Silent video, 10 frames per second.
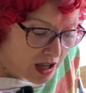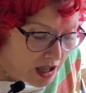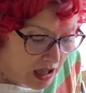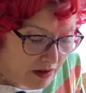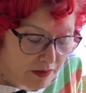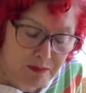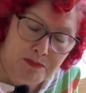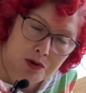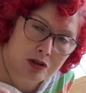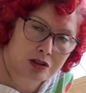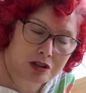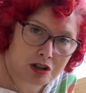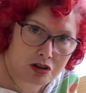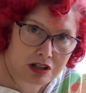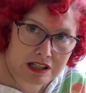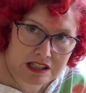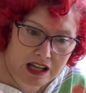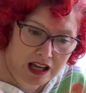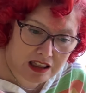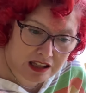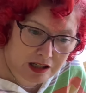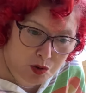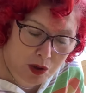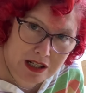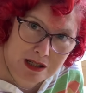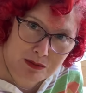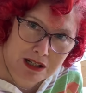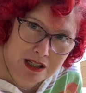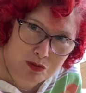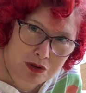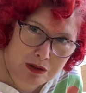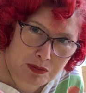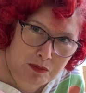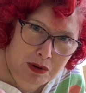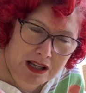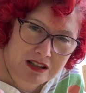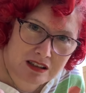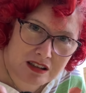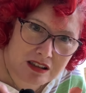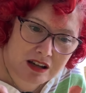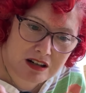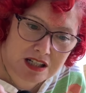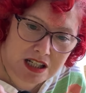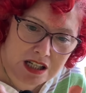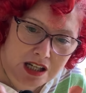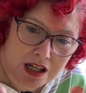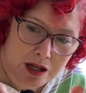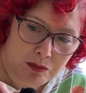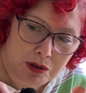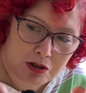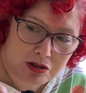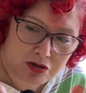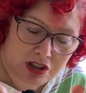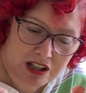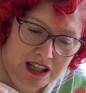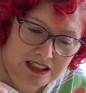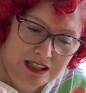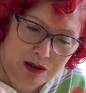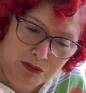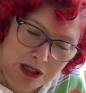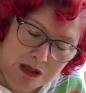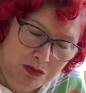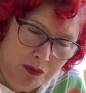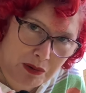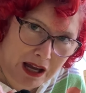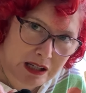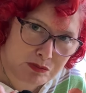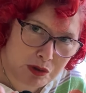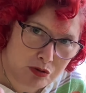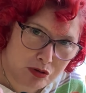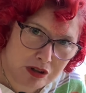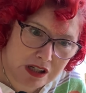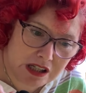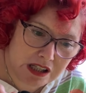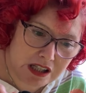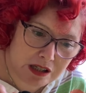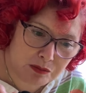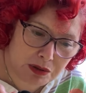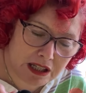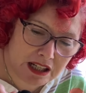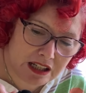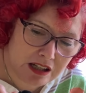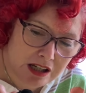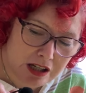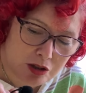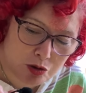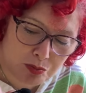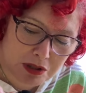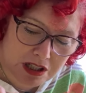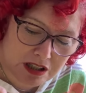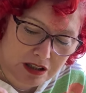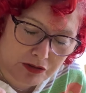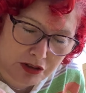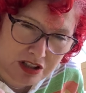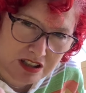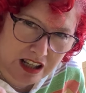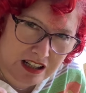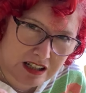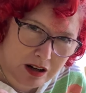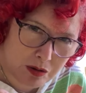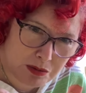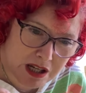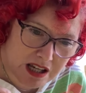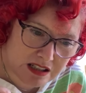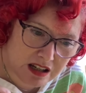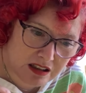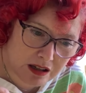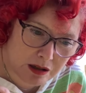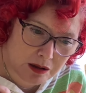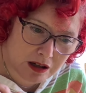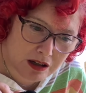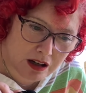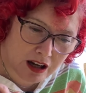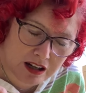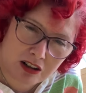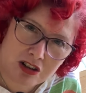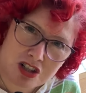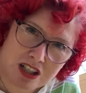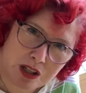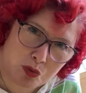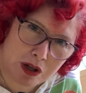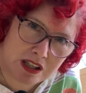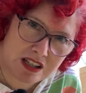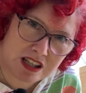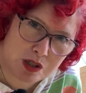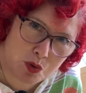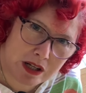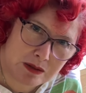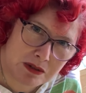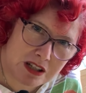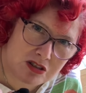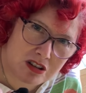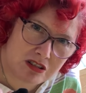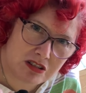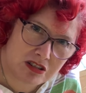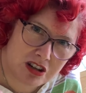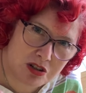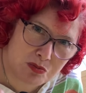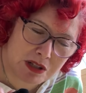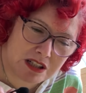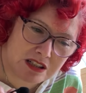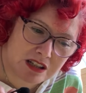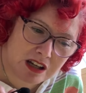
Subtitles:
If I'm brutally honest, I think 20 minutes would have been better than 30, because for the last 10 minutes my back's been really complaining. So particularly for a standing up task, I think I can understand why they said 20 minutes rather than 30 minutes.